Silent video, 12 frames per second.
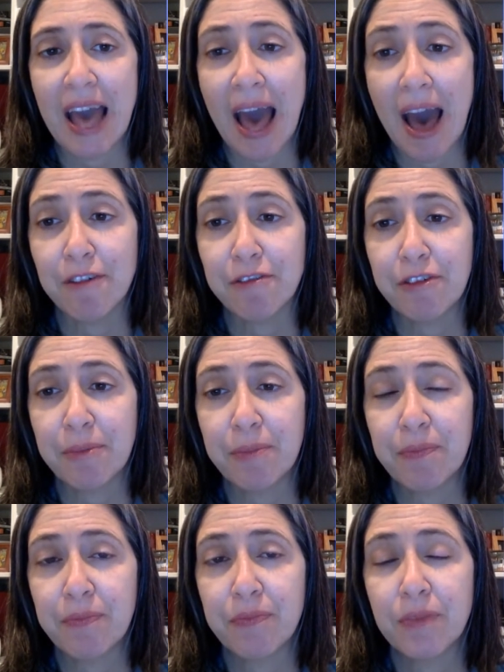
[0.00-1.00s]
have.
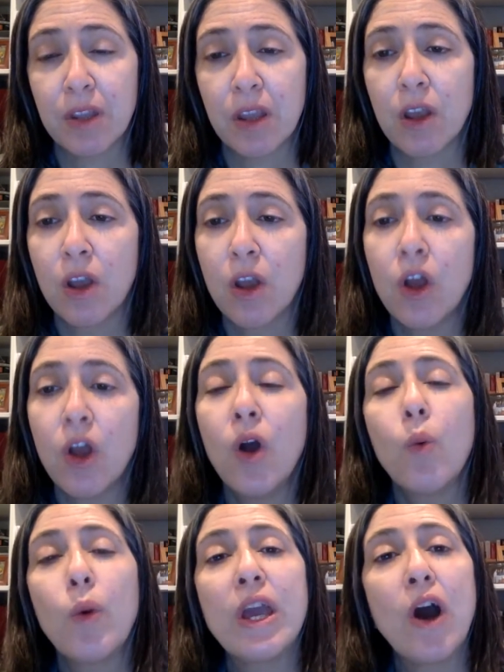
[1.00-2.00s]

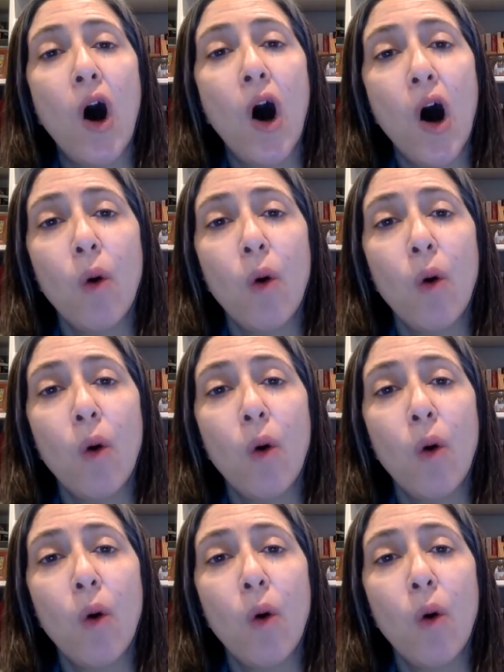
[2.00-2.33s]
We